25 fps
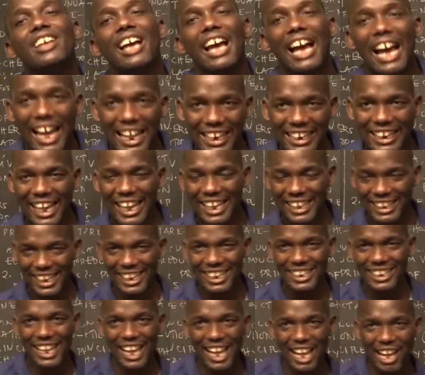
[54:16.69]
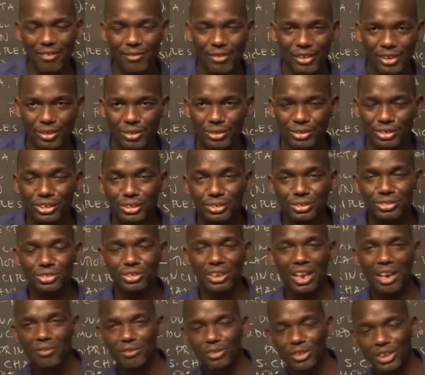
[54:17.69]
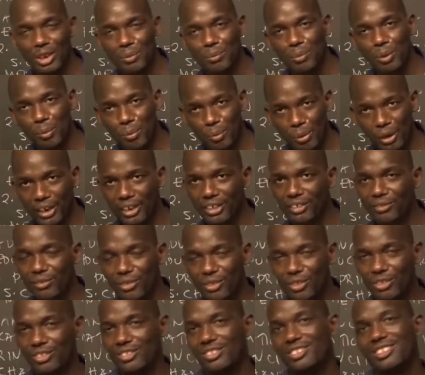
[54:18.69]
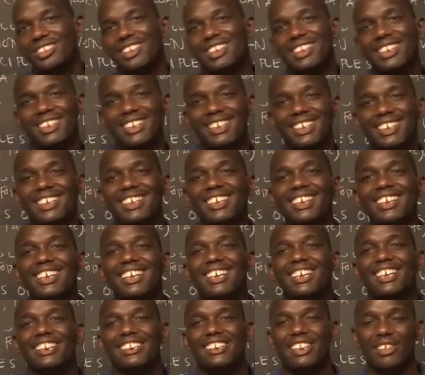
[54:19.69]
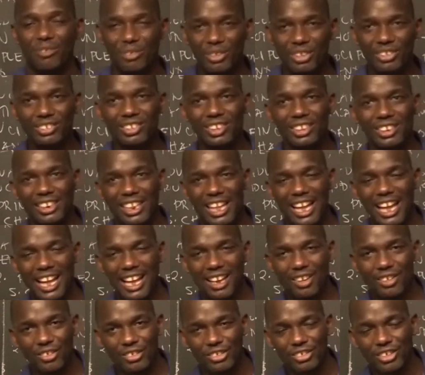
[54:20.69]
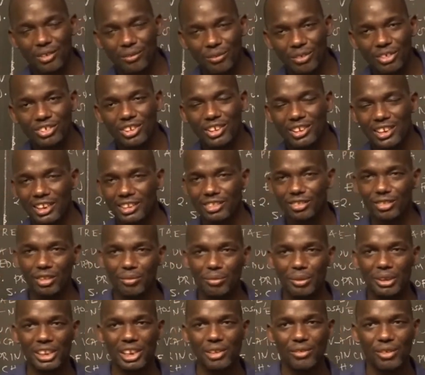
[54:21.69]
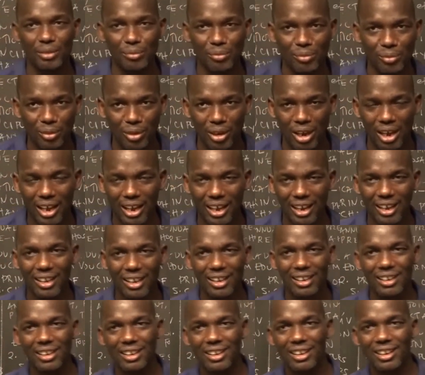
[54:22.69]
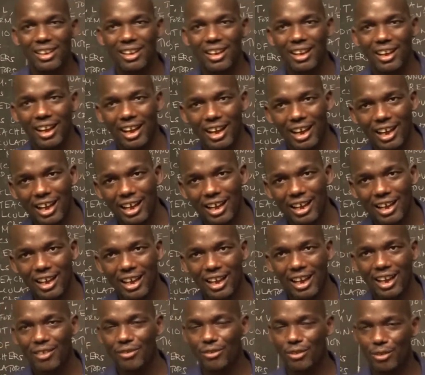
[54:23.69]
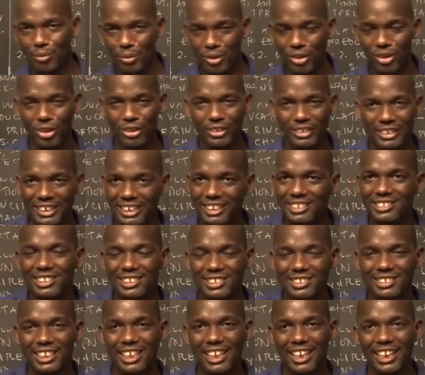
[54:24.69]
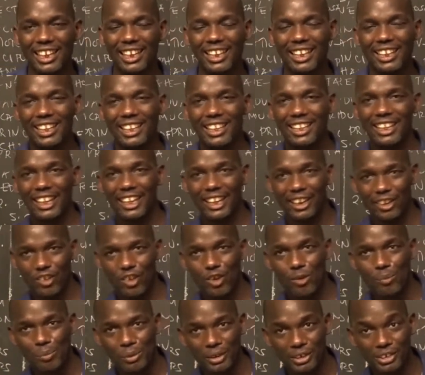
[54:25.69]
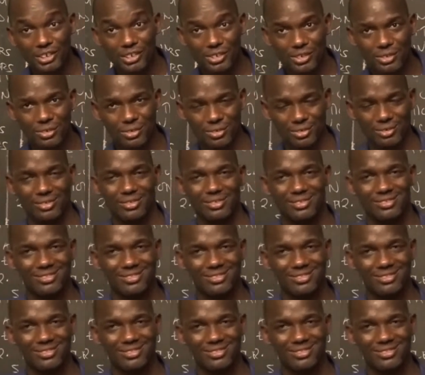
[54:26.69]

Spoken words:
And again, I have a good news. You have to keep on praying for the vision that you will be given from God. This is a complete school.